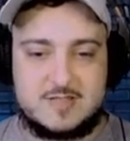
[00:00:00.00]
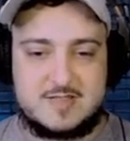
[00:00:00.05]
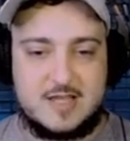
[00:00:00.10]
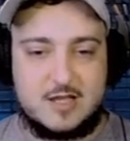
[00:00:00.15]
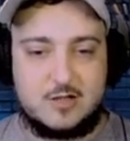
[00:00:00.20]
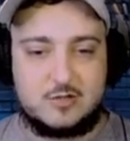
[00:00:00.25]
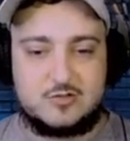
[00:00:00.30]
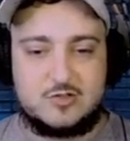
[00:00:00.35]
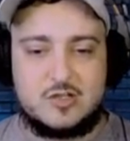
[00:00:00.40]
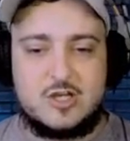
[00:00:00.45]

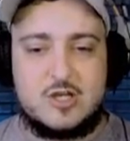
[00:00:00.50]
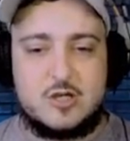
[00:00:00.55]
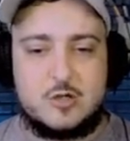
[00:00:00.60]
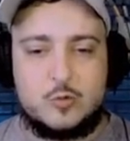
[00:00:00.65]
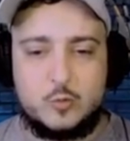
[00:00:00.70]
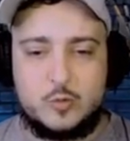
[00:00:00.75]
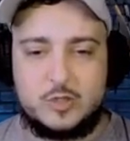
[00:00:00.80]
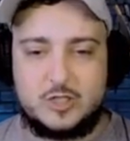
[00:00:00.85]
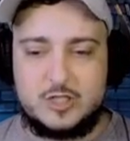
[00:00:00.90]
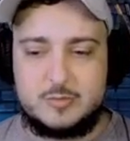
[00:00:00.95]
out.
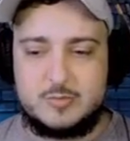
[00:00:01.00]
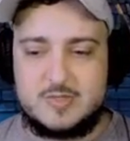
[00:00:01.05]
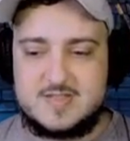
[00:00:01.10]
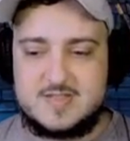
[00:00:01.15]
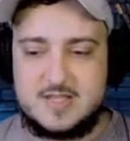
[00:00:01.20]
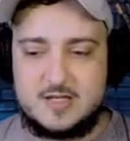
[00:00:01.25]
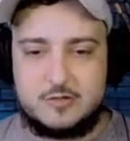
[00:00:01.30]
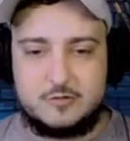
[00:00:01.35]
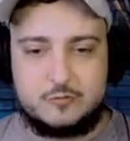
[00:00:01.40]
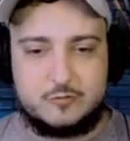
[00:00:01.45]
We're going to be
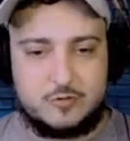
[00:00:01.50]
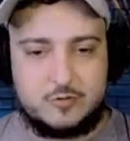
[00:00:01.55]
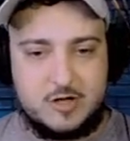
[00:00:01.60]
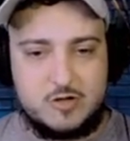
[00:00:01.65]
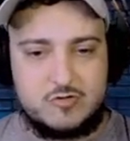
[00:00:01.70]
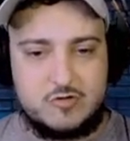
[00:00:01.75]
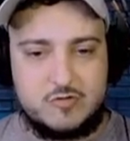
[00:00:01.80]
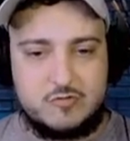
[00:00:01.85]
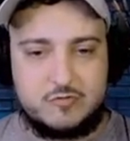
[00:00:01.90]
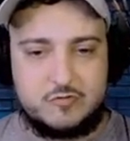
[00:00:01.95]
zeroing for
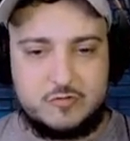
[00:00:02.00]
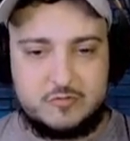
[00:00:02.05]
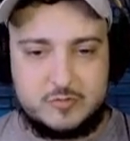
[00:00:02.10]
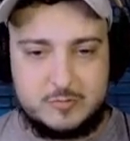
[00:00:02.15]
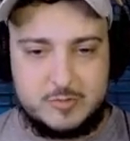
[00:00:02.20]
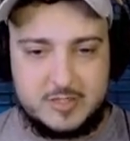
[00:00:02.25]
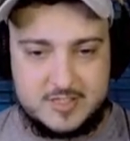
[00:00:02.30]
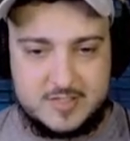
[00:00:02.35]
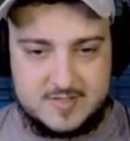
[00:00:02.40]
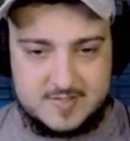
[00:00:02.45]
150
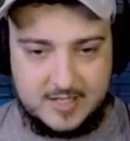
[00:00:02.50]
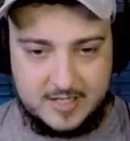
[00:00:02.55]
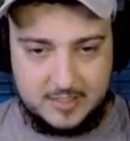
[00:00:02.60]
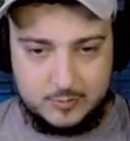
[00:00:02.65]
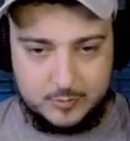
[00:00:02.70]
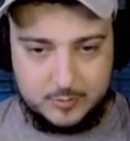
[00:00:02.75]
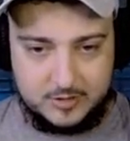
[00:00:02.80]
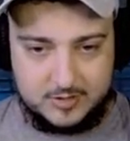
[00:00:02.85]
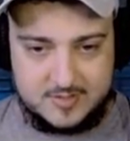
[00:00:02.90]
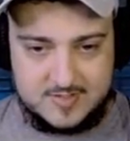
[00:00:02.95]
meters and
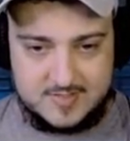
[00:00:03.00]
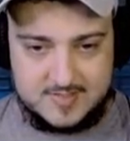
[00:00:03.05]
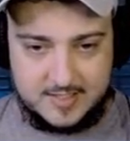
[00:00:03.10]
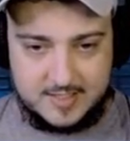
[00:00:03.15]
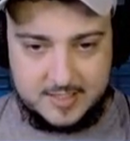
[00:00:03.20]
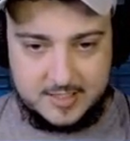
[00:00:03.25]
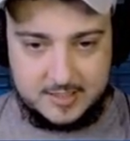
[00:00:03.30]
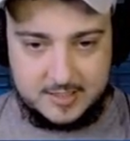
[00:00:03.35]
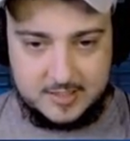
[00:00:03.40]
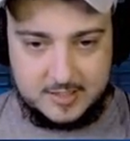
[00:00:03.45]
we're going to
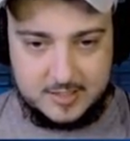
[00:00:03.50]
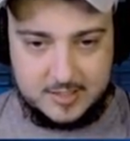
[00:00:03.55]
say